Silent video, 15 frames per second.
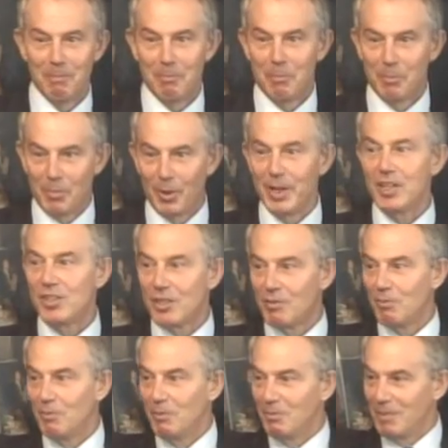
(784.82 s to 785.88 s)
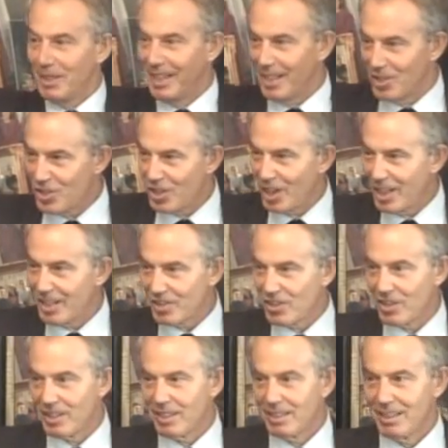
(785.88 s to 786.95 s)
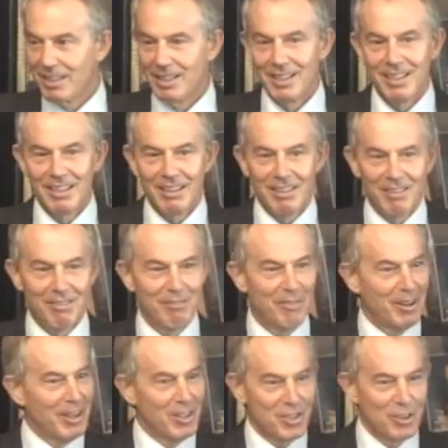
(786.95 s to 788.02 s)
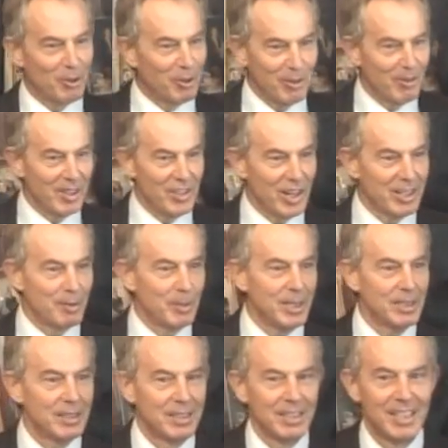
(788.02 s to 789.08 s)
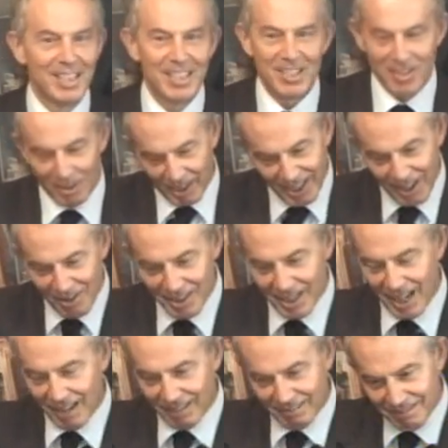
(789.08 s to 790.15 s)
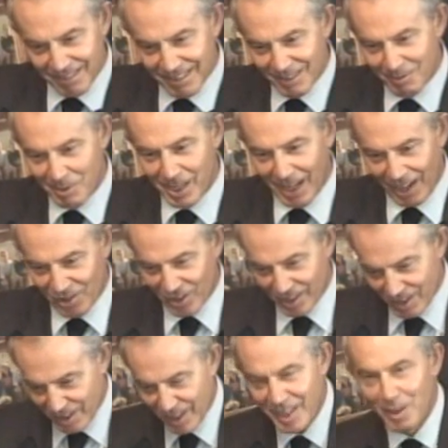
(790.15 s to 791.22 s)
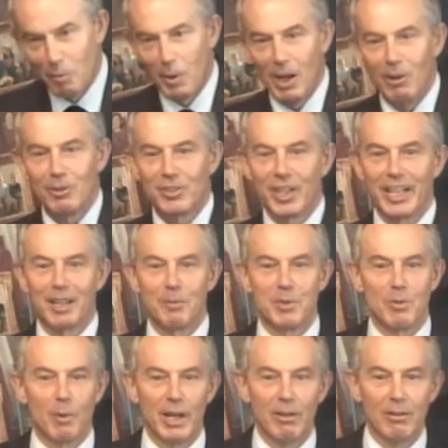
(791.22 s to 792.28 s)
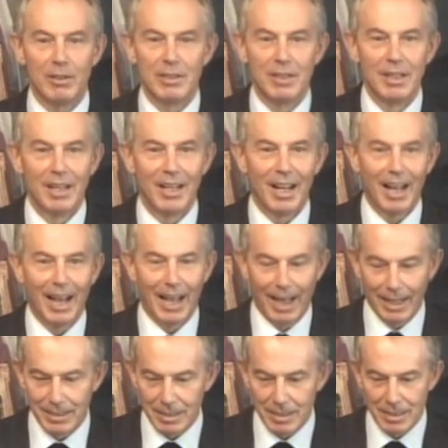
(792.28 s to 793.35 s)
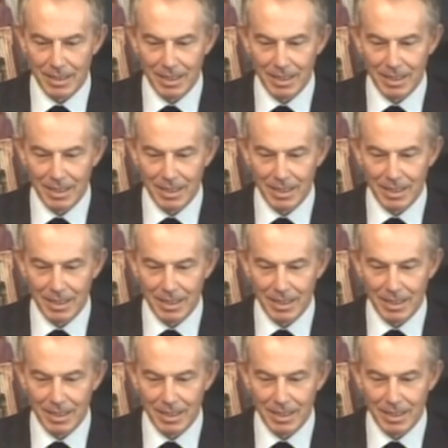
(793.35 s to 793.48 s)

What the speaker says: priest in his church, a very extraordinary gentleman. So I go in there, we actually see the well, Jacob's Well, and